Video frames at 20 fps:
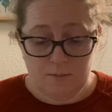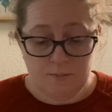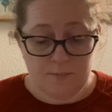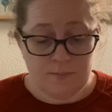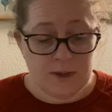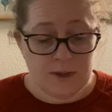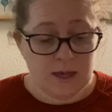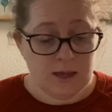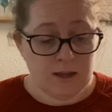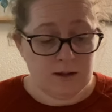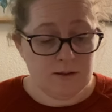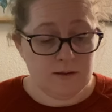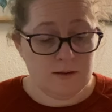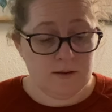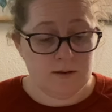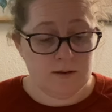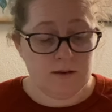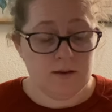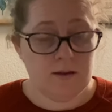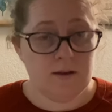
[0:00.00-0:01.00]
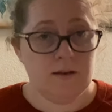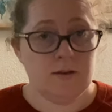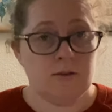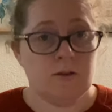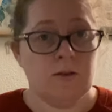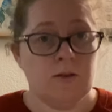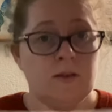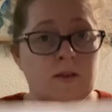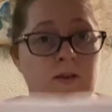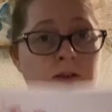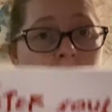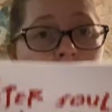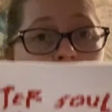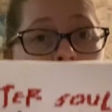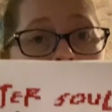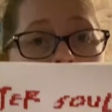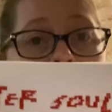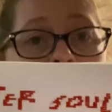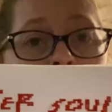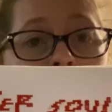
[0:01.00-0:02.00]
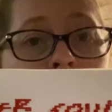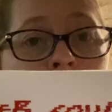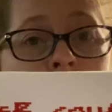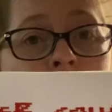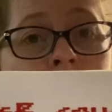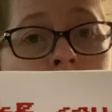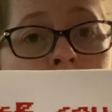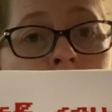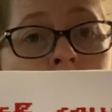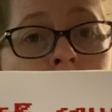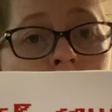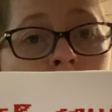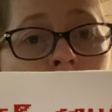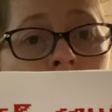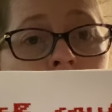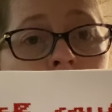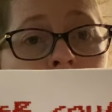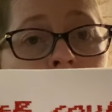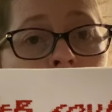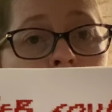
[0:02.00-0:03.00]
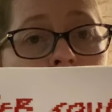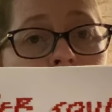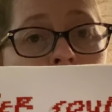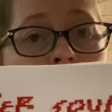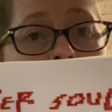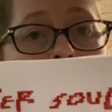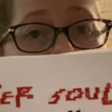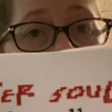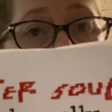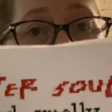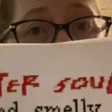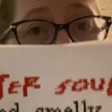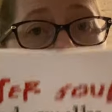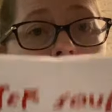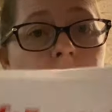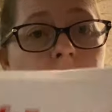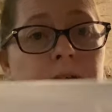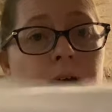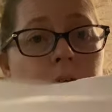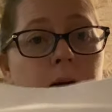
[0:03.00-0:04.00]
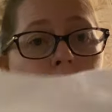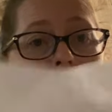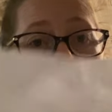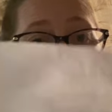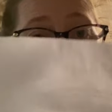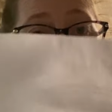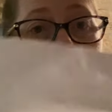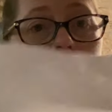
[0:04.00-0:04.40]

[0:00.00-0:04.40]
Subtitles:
But, so this is where I'm at. But the fabric's